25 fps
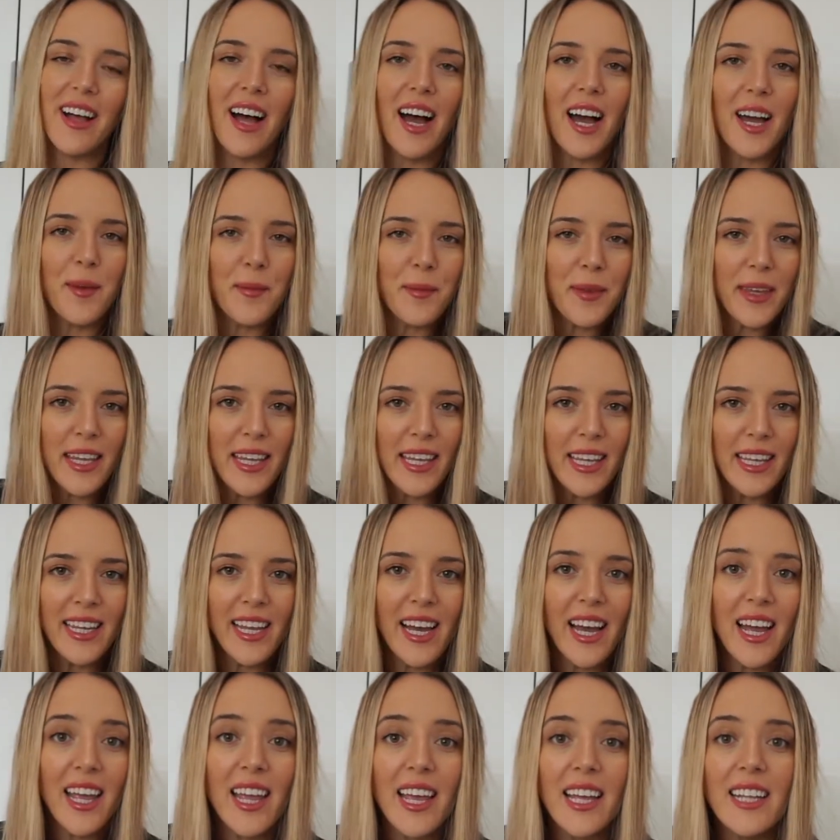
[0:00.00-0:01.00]
I'm
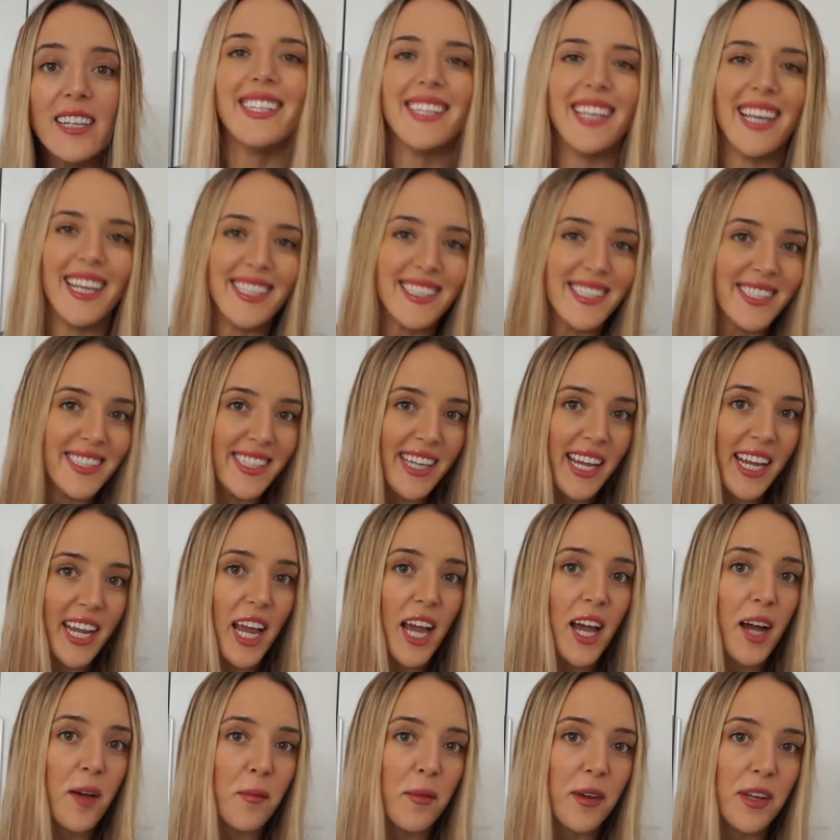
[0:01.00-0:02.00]
Ina, and today
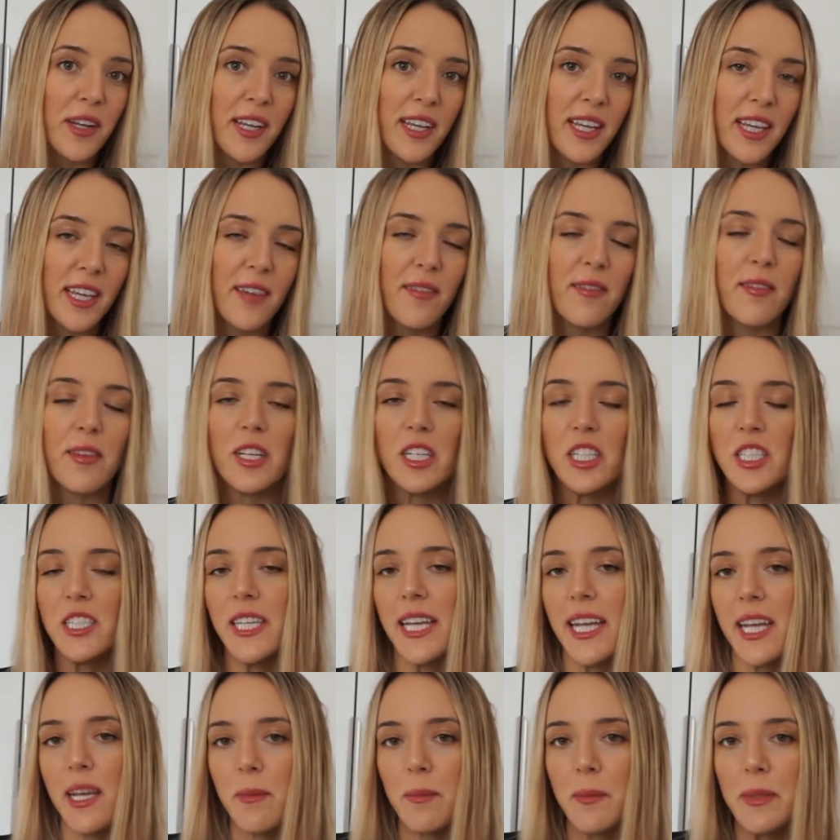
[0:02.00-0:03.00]
I'm gonna give you
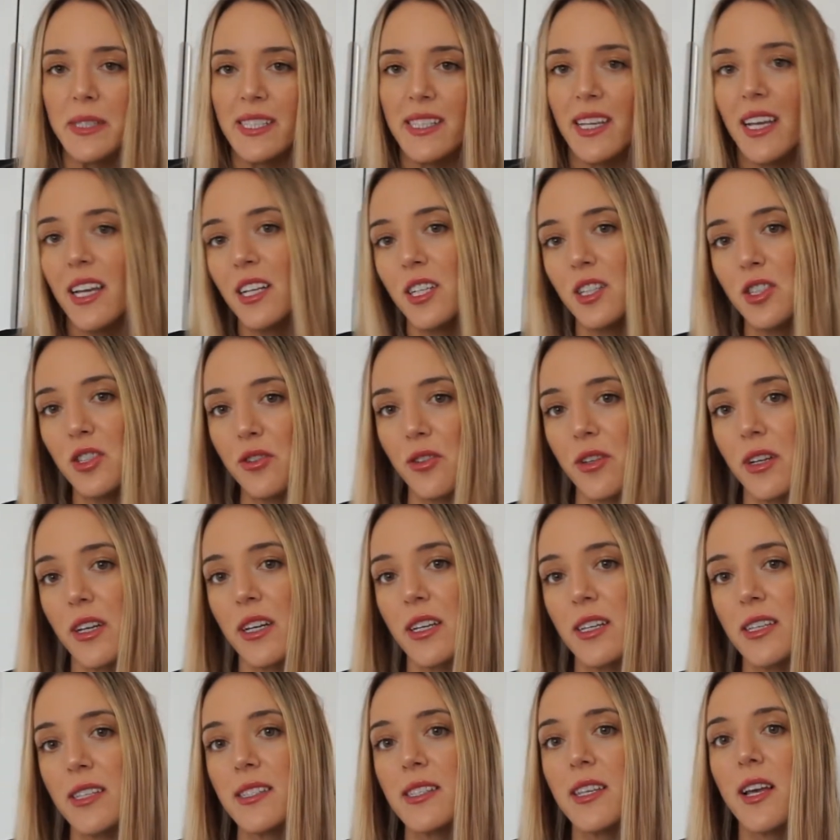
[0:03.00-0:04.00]
tips and
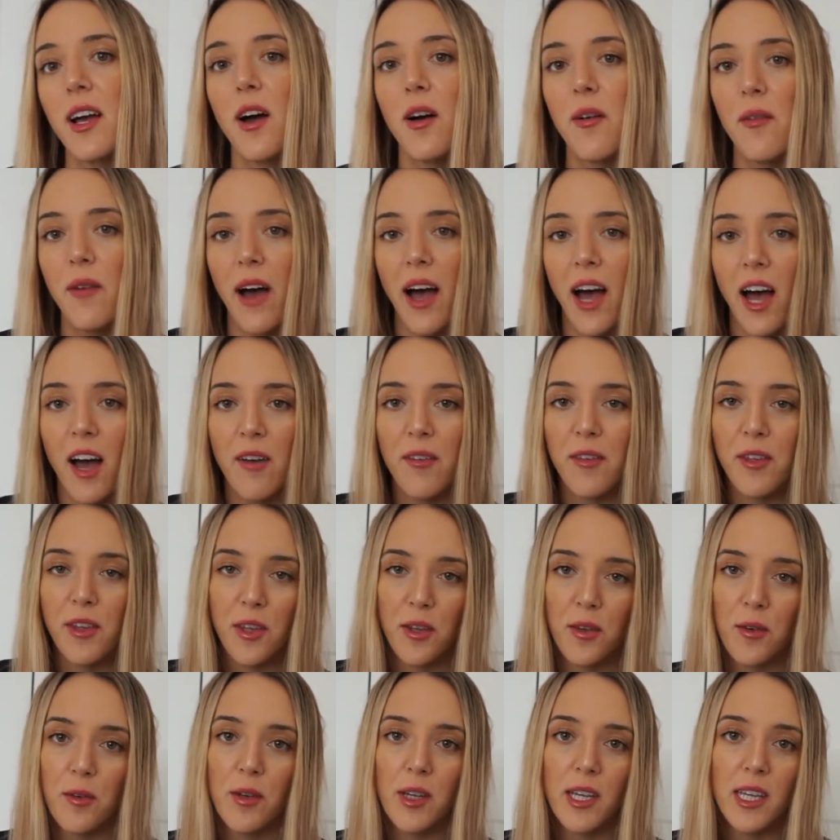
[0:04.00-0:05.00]
tricks of how
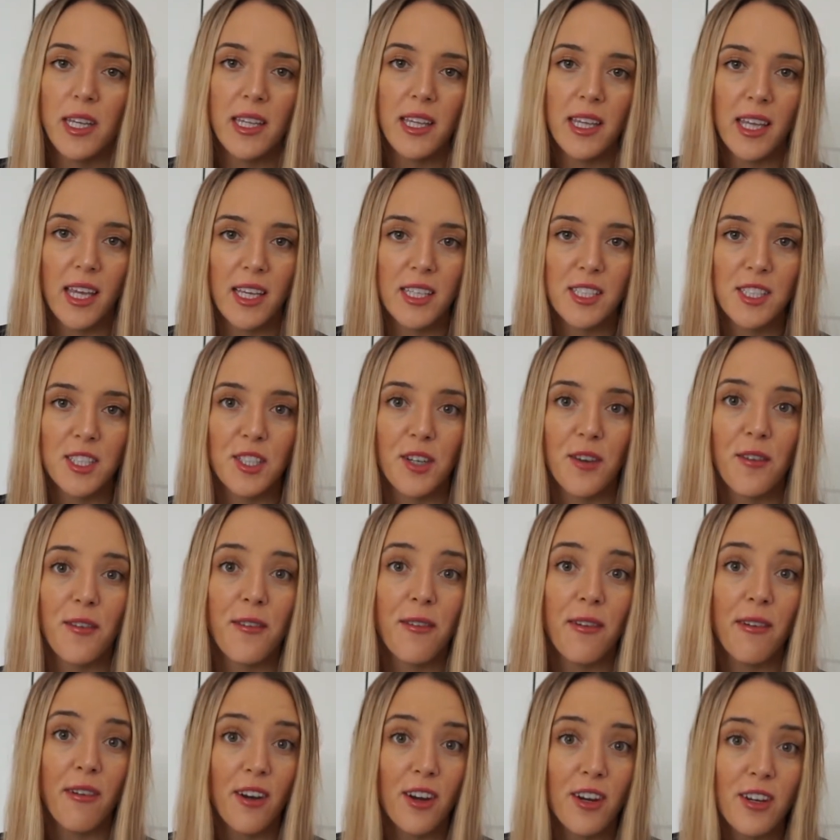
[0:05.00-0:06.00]
you can get your
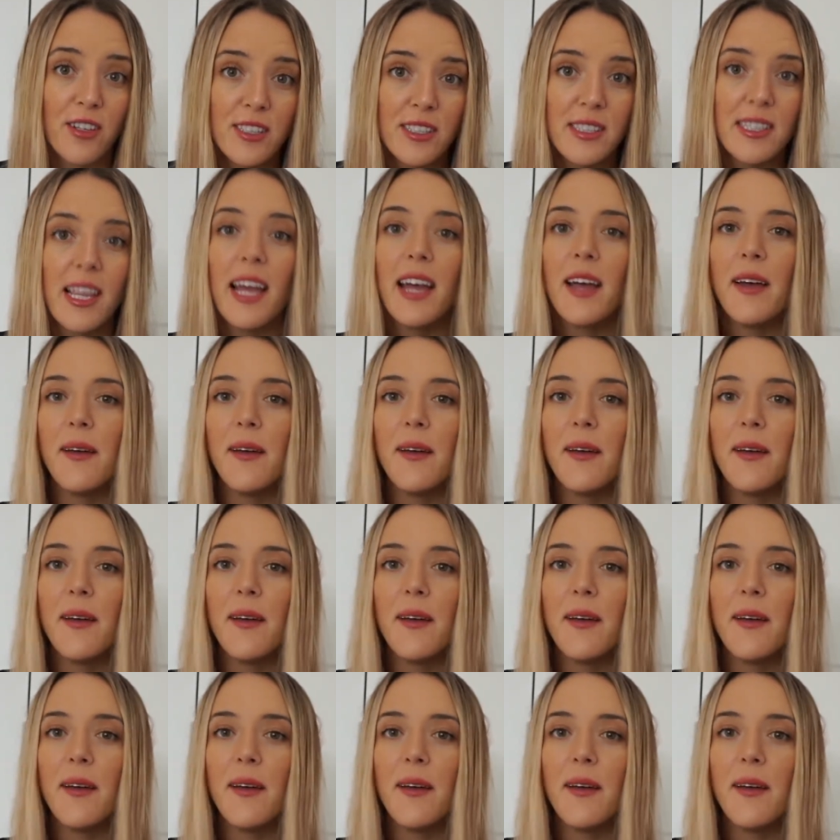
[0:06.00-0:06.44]
first